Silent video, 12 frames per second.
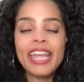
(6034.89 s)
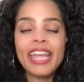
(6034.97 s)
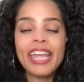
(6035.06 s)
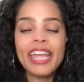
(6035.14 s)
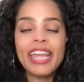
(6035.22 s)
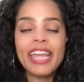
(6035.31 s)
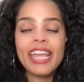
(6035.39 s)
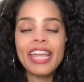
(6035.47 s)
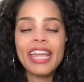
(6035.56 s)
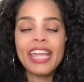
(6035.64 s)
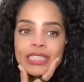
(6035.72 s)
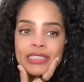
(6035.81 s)
And
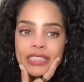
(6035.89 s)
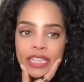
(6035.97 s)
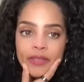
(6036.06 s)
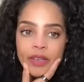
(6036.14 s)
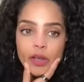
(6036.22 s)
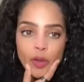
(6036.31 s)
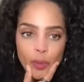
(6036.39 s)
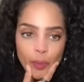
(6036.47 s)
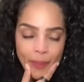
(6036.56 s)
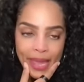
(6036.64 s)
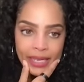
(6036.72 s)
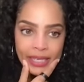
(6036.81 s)
also the Diva Who
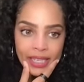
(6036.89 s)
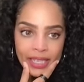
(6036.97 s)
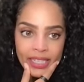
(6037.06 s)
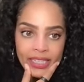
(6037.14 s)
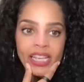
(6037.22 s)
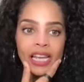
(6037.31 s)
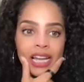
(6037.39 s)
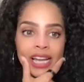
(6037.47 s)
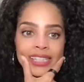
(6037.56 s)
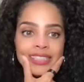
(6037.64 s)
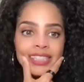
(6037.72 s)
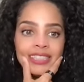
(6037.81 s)
Mangas,
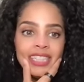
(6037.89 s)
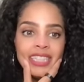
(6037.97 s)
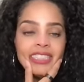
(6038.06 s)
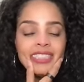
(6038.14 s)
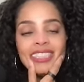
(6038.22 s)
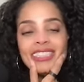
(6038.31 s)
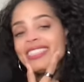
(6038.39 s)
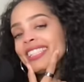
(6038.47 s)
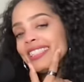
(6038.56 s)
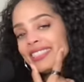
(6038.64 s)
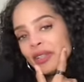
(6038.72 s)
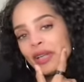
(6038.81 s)
says, Tisa, Tisa,
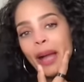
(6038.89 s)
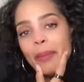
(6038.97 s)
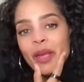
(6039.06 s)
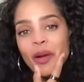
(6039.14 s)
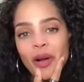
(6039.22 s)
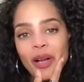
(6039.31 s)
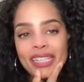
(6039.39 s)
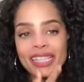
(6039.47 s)
Tisa, you got me hooked.